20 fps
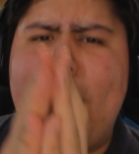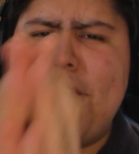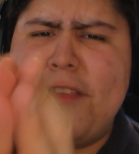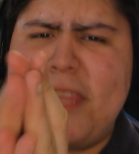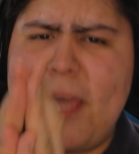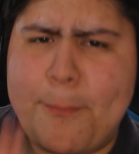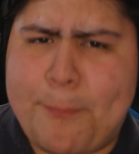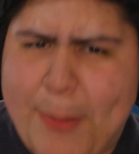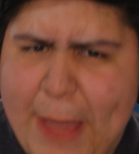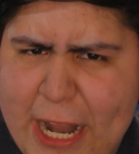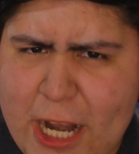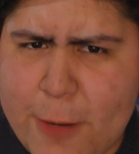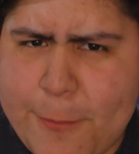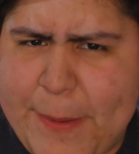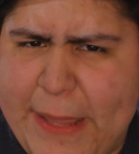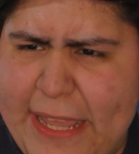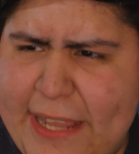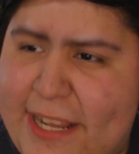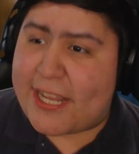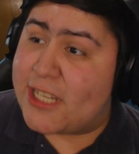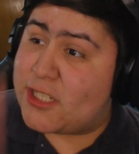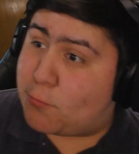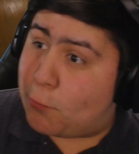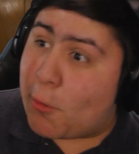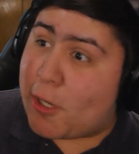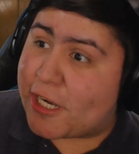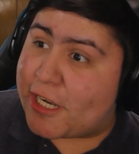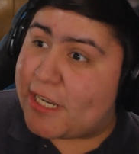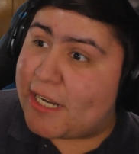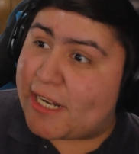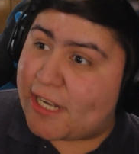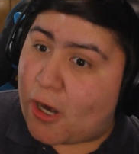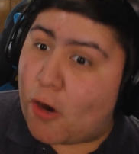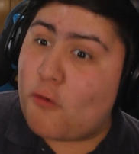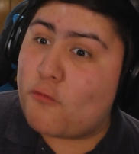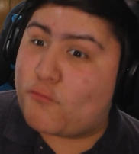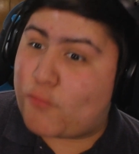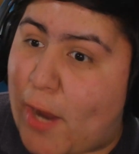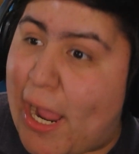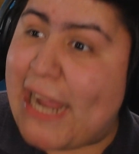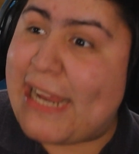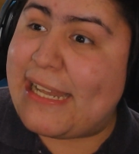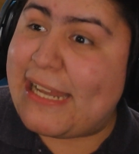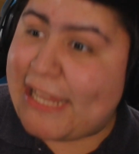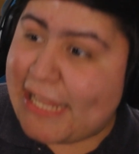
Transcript: Well, you better be, because we're gonna go right